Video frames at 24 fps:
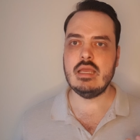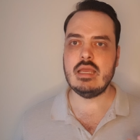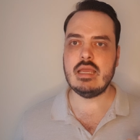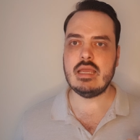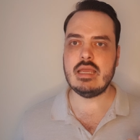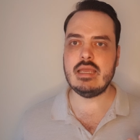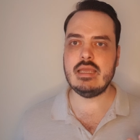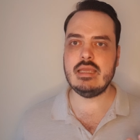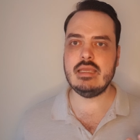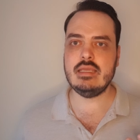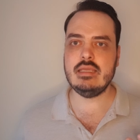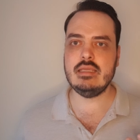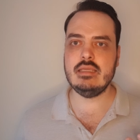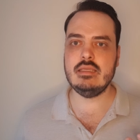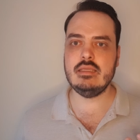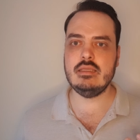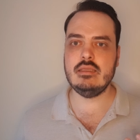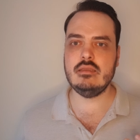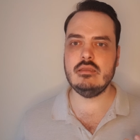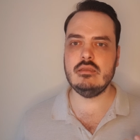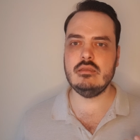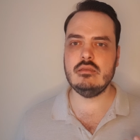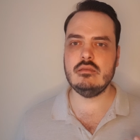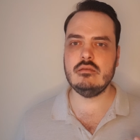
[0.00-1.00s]

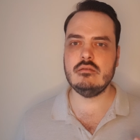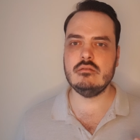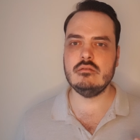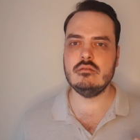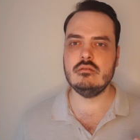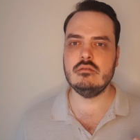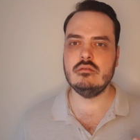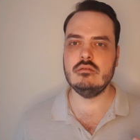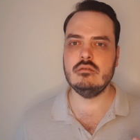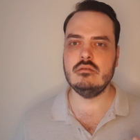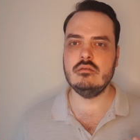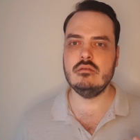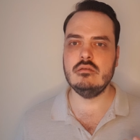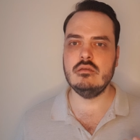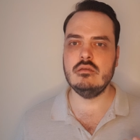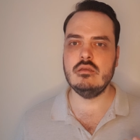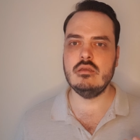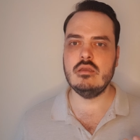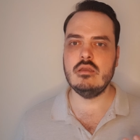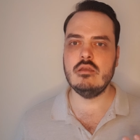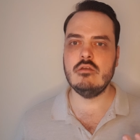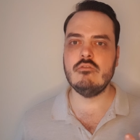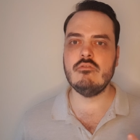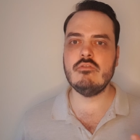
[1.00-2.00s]
a
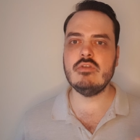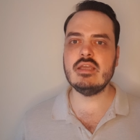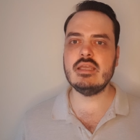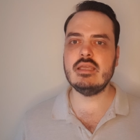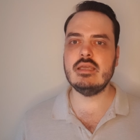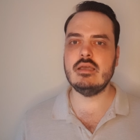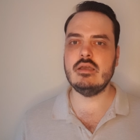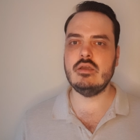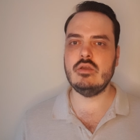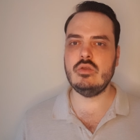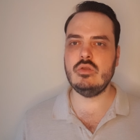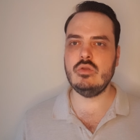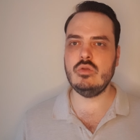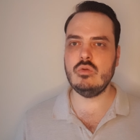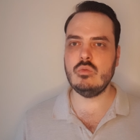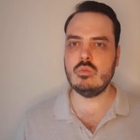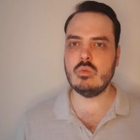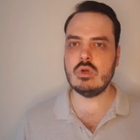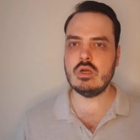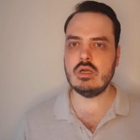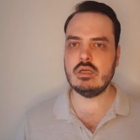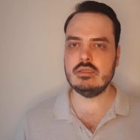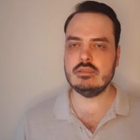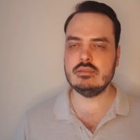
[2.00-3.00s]
figure who
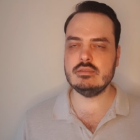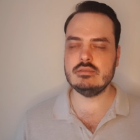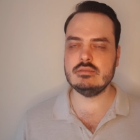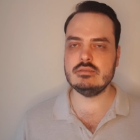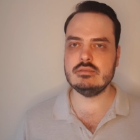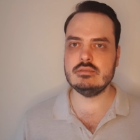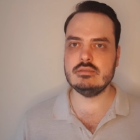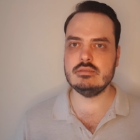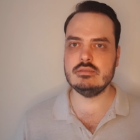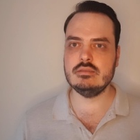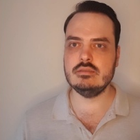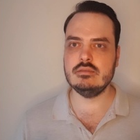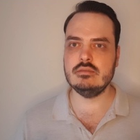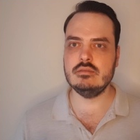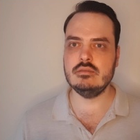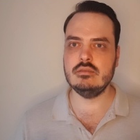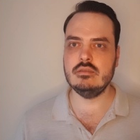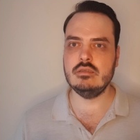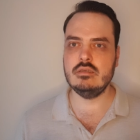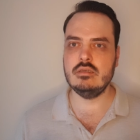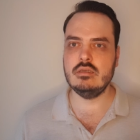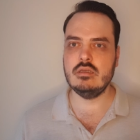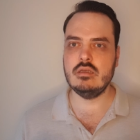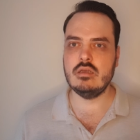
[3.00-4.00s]
was
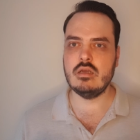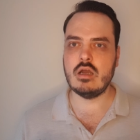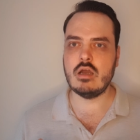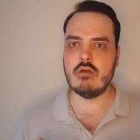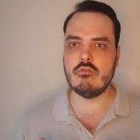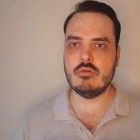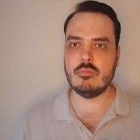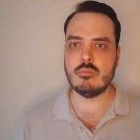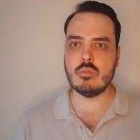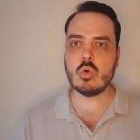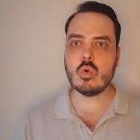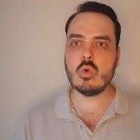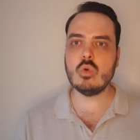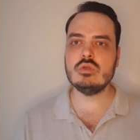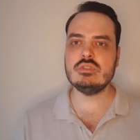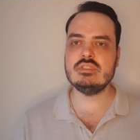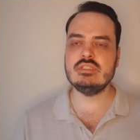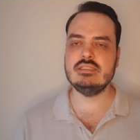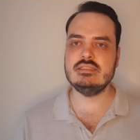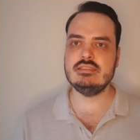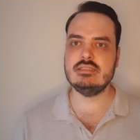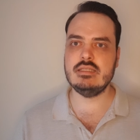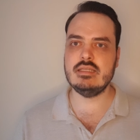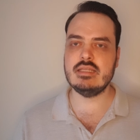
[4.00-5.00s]
of
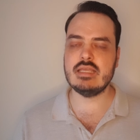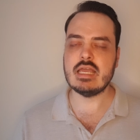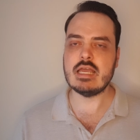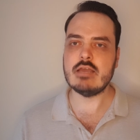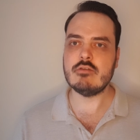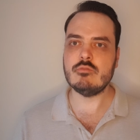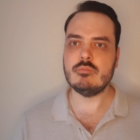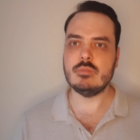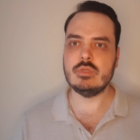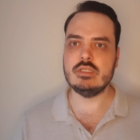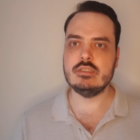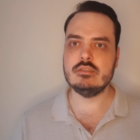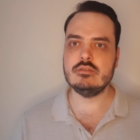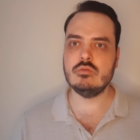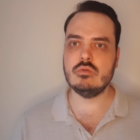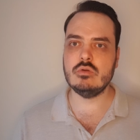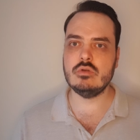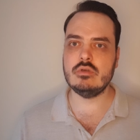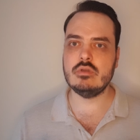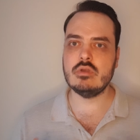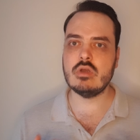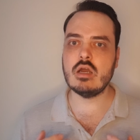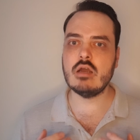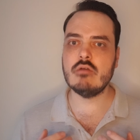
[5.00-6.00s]
importance in the government
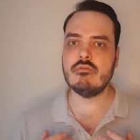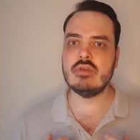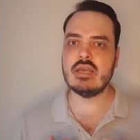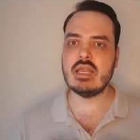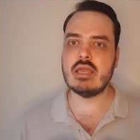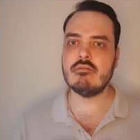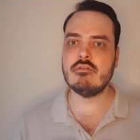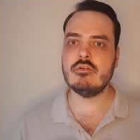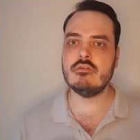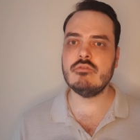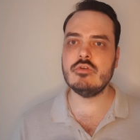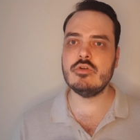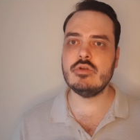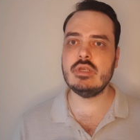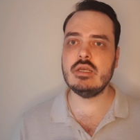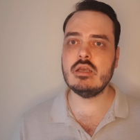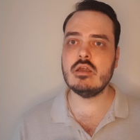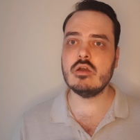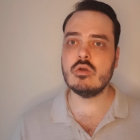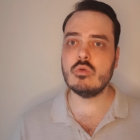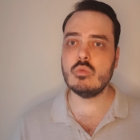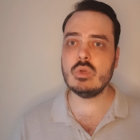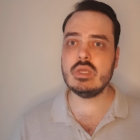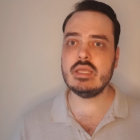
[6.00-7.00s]
would often have a very
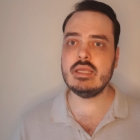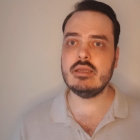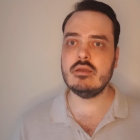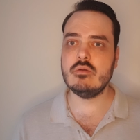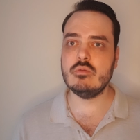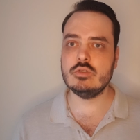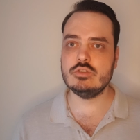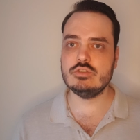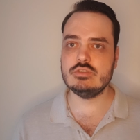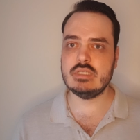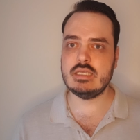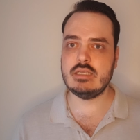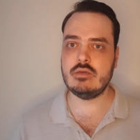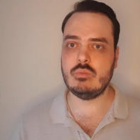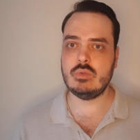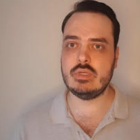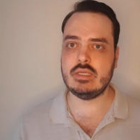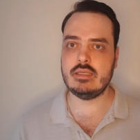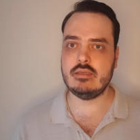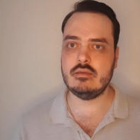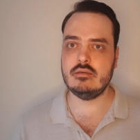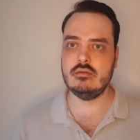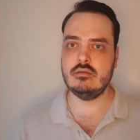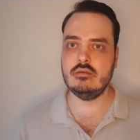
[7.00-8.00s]
long wig which they'd
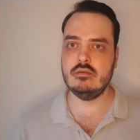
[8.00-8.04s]
wear.